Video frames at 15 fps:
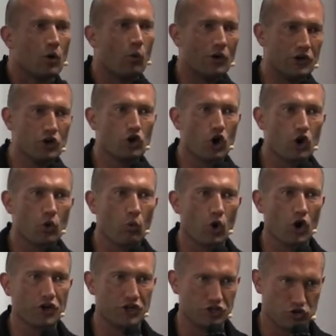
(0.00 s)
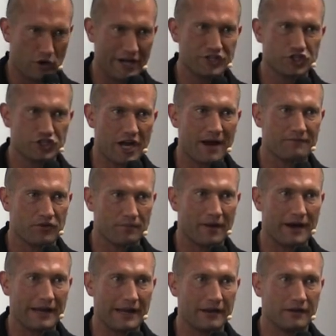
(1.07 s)
When you go to work, you trade your time for
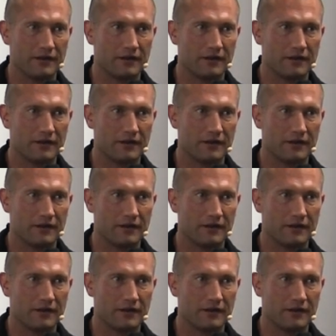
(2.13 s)
money.